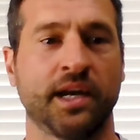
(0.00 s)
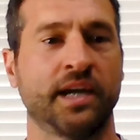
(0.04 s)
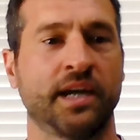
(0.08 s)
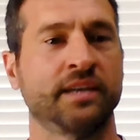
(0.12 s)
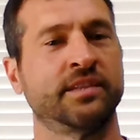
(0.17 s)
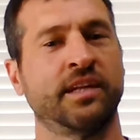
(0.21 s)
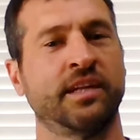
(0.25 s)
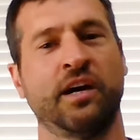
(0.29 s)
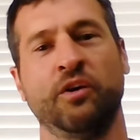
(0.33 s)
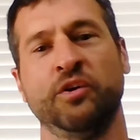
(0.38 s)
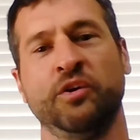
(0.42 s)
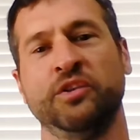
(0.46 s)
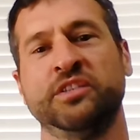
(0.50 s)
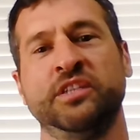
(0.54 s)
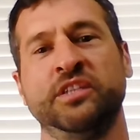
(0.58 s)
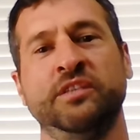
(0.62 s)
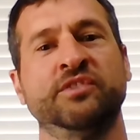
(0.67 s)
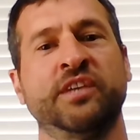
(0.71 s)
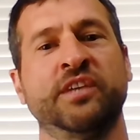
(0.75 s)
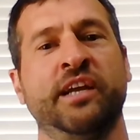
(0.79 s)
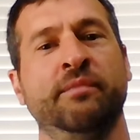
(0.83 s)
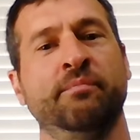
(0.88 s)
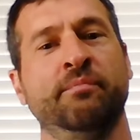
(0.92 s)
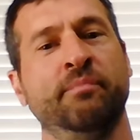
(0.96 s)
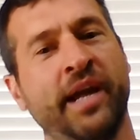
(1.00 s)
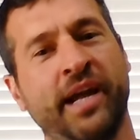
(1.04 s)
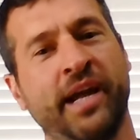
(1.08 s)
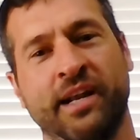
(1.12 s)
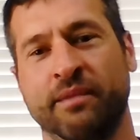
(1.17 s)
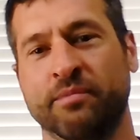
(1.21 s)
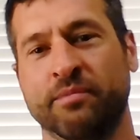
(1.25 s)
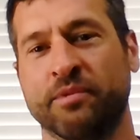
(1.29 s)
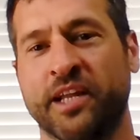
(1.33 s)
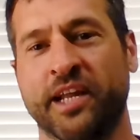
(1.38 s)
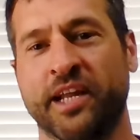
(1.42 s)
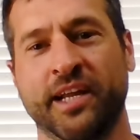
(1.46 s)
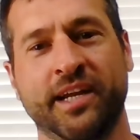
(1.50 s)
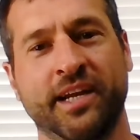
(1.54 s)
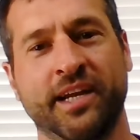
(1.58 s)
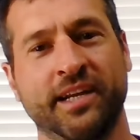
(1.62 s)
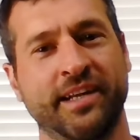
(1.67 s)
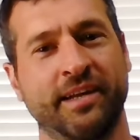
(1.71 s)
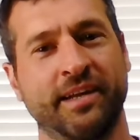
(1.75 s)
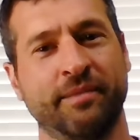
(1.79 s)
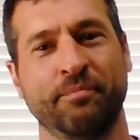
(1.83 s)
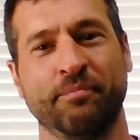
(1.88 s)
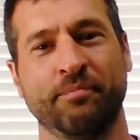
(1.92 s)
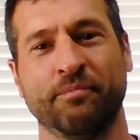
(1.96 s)
I said, I always leave saying, man, I'm glad I
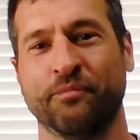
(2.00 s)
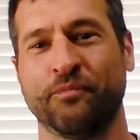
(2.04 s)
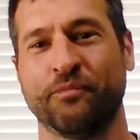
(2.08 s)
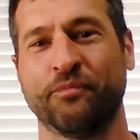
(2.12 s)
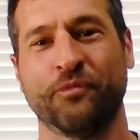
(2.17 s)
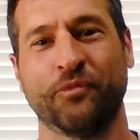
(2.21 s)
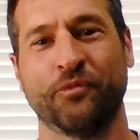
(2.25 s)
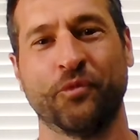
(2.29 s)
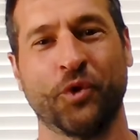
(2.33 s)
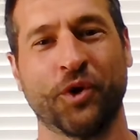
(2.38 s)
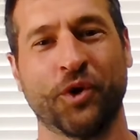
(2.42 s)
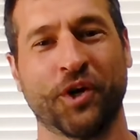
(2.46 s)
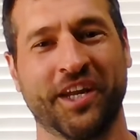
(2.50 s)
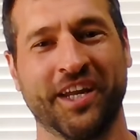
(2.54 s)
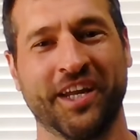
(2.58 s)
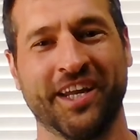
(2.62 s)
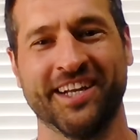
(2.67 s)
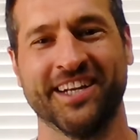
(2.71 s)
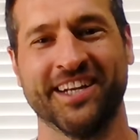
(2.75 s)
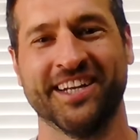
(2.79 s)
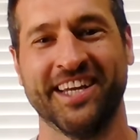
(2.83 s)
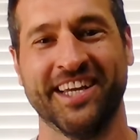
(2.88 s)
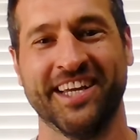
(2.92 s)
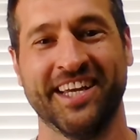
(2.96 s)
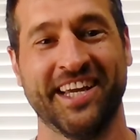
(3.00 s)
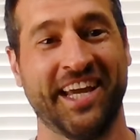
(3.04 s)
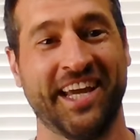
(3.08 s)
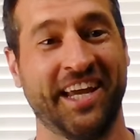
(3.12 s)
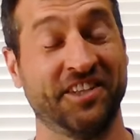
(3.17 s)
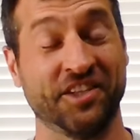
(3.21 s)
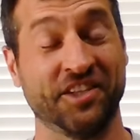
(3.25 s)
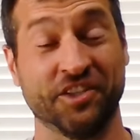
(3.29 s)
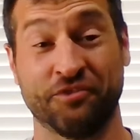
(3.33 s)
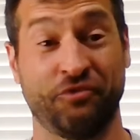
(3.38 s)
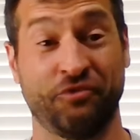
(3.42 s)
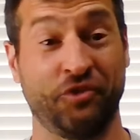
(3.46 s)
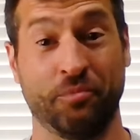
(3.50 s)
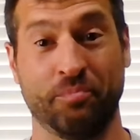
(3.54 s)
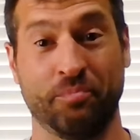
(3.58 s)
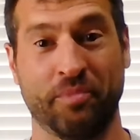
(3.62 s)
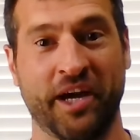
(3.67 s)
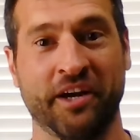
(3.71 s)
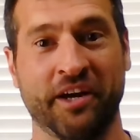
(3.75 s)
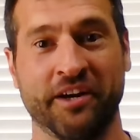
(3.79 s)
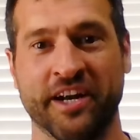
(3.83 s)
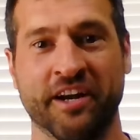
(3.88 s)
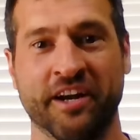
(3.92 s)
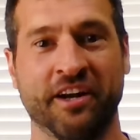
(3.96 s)
got that work in and just feel
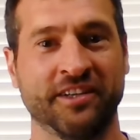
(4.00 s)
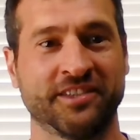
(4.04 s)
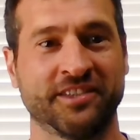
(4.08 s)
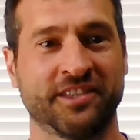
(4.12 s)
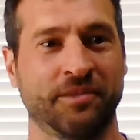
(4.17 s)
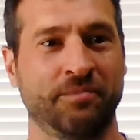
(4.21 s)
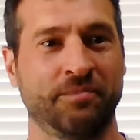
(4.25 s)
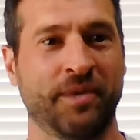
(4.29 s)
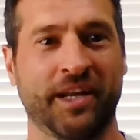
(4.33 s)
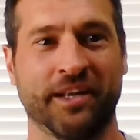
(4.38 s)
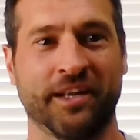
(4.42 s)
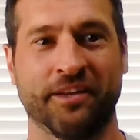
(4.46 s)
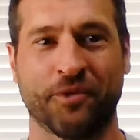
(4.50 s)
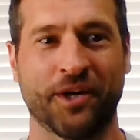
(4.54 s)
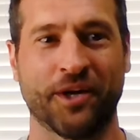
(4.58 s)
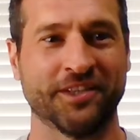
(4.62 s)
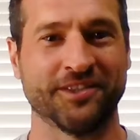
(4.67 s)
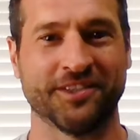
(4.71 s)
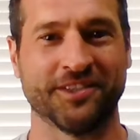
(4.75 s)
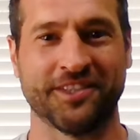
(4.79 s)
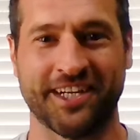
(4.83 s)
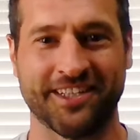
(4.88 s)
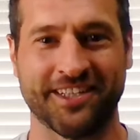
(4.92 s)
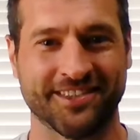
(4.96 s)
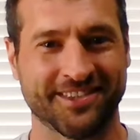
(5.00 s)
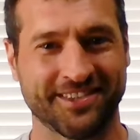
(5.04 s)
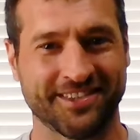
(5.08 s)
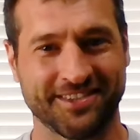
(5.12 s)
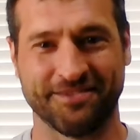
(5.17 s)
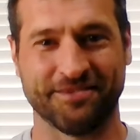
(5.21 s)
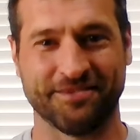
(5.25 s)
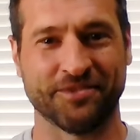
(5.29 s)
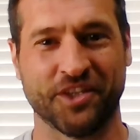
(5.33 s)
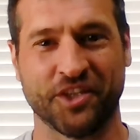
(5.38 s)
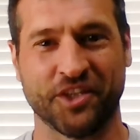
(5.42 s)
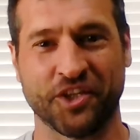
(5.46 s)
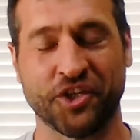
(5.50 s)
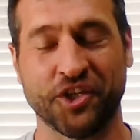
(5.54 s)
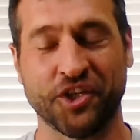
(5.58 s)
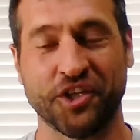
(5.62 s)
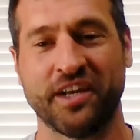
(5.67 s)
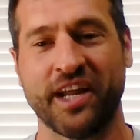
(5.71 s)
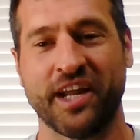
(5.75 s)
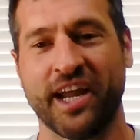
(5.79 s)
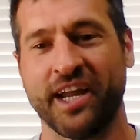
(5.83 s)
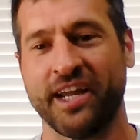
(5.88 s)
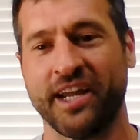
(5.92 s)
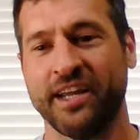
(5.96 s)
better. Then all of a sudden, man, the rest of the day is a
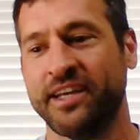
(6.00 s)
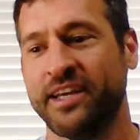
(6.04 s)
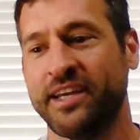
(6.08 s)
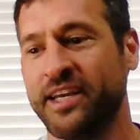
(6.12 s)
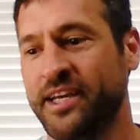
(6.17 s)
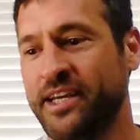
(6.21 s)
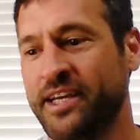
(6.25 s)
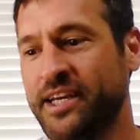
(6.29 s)
good day.